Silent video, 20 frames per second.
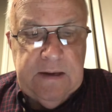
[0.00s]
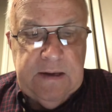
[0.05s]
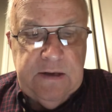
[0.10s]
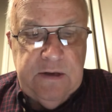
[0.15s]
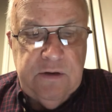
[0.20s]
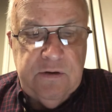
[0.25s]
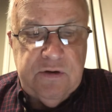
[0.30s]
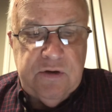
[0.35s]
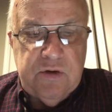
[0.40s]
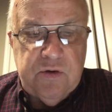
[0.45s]

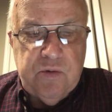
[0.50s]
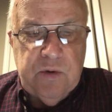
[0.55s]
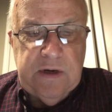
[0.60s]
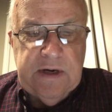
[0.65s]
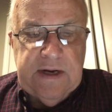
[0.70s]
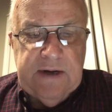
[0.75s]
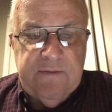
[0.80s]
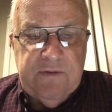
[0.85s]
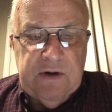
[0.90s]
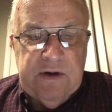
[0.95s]
You should treat
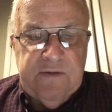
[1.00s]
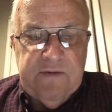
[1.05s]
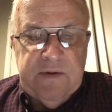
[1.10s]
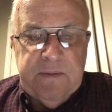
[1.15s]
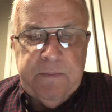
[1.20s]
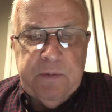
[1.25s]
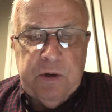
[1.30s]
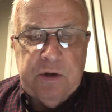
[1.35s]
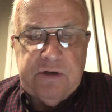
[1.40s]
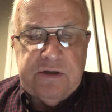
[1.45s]
every living
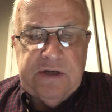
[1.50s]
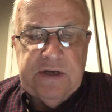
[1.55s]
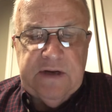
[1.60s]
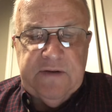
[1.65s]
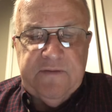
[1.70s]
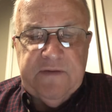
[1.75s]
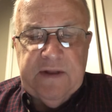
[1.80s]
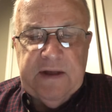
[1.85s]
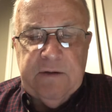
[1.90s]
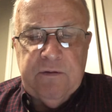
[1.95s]
person
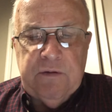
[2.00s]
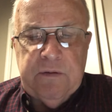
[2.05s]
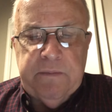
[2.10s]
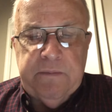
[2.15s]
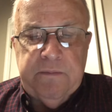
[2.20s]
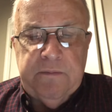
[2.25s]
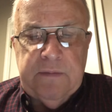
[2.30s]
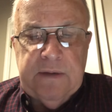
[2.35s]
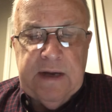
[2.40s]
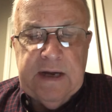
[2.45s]

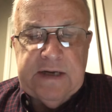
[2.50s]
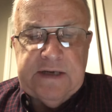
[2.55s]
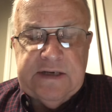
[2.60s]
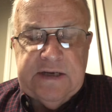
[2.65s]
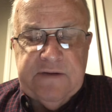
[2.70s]
as